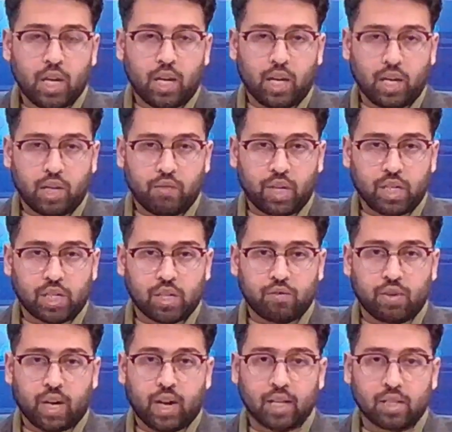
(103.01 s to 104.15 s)
innovative,
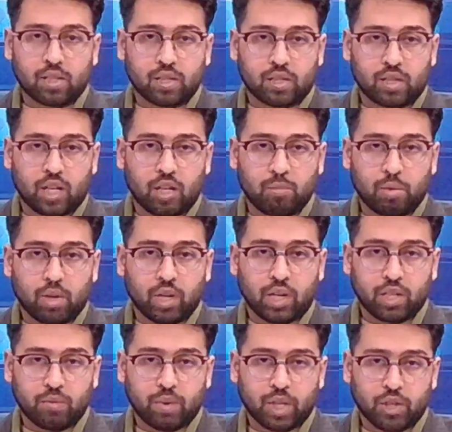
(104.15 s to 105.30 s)
and sustainable
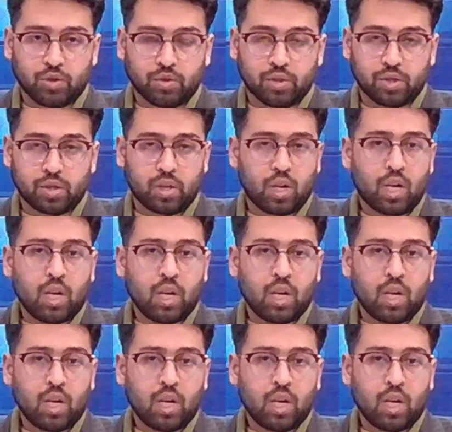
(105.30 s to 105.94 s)
interventions.